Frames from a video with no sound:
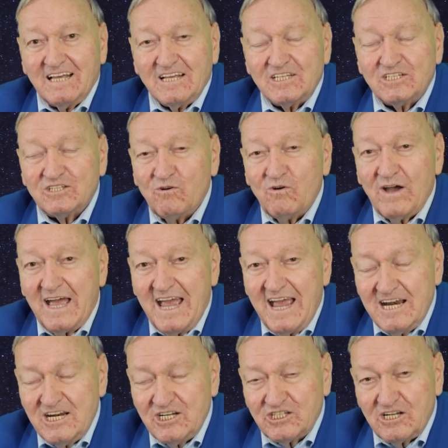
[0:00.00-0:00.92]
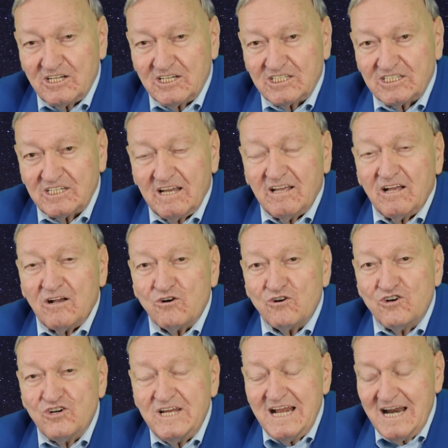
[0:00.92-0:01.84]
So angels,
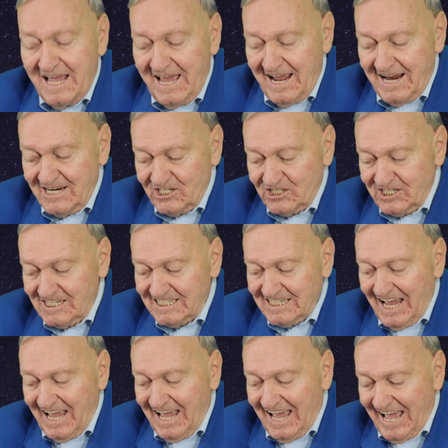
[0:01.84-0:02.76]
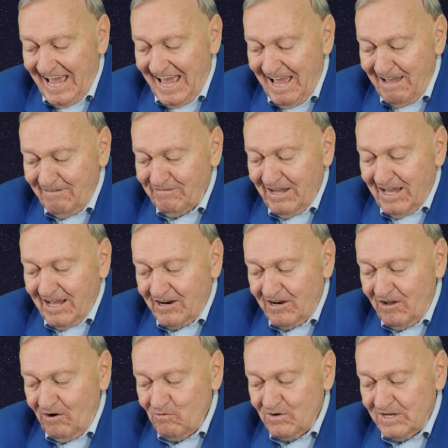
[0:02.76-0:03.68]
real angels, have
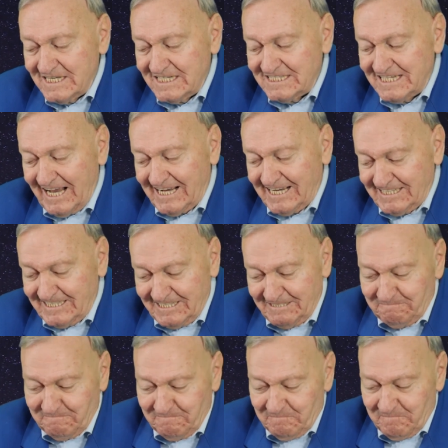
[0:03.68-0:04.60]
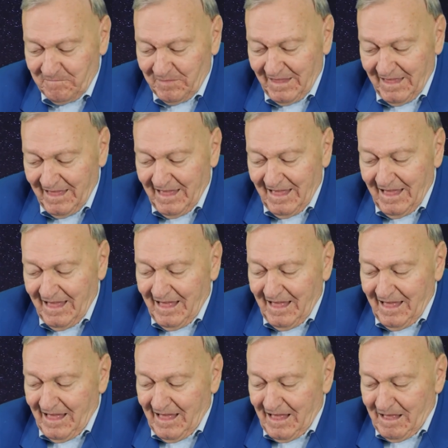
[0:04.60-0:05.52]
no sex.
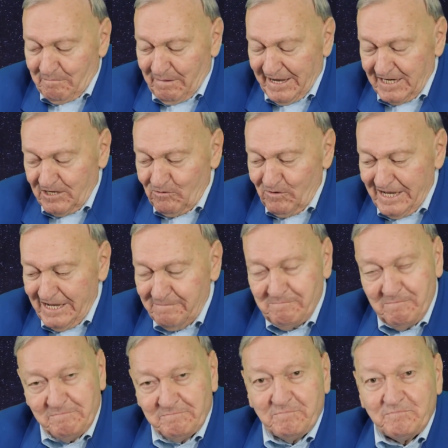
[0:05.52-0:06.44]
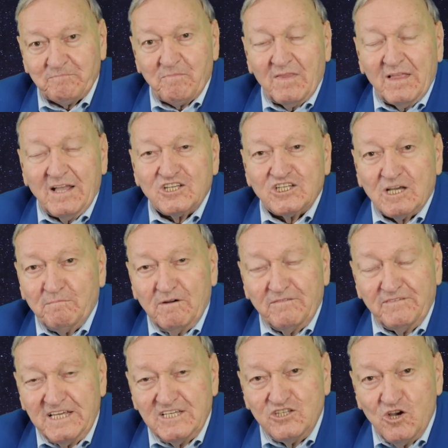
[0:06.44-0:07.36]
By the way, some
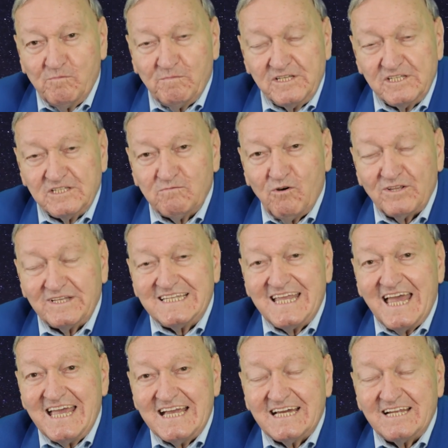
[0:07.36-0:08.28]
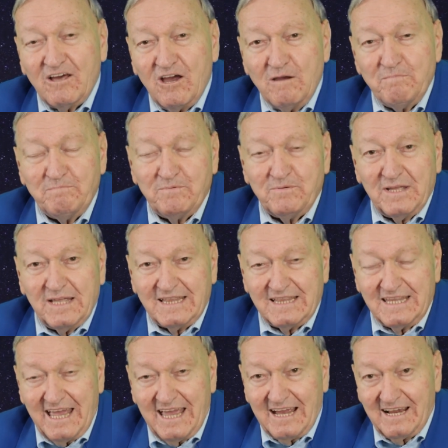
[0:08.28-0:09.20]
of these humans were taken up
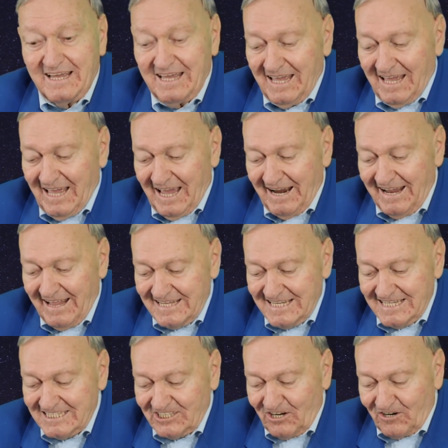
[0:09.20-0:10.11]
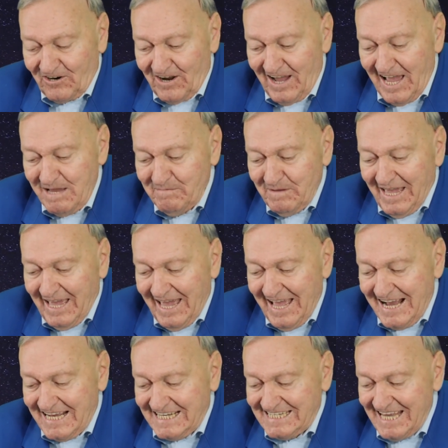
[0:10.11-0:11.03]
there and they describe
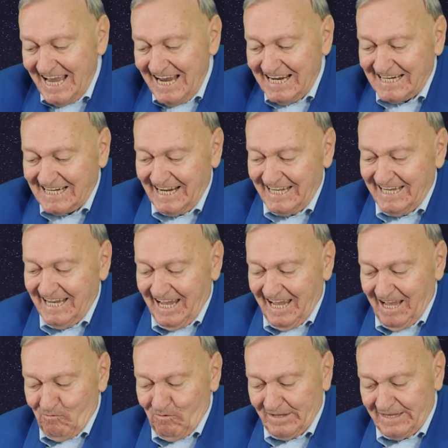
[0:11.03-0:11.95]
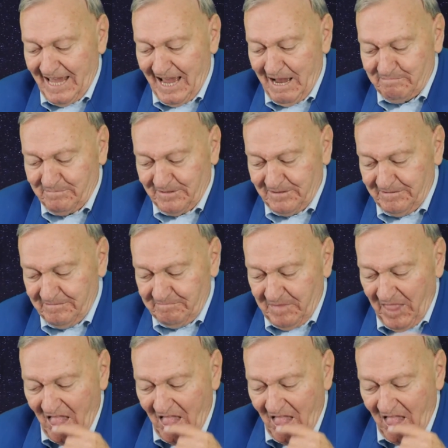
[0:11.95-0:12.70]
exactly what happened.